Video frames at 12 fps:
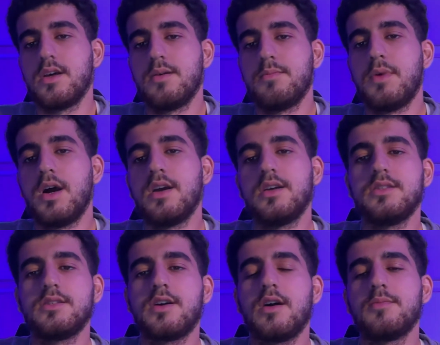My
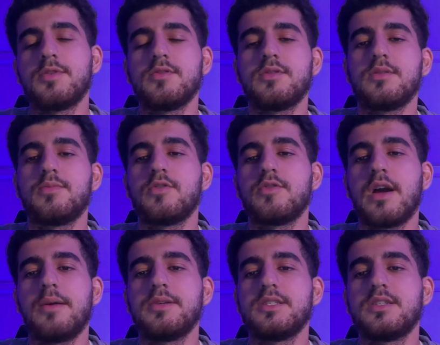competitive
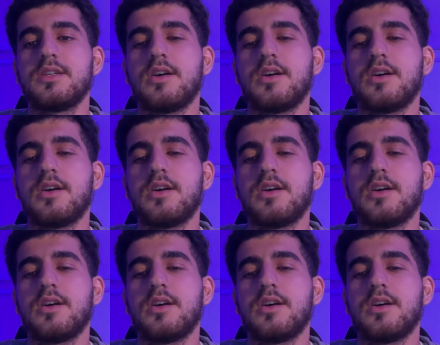programming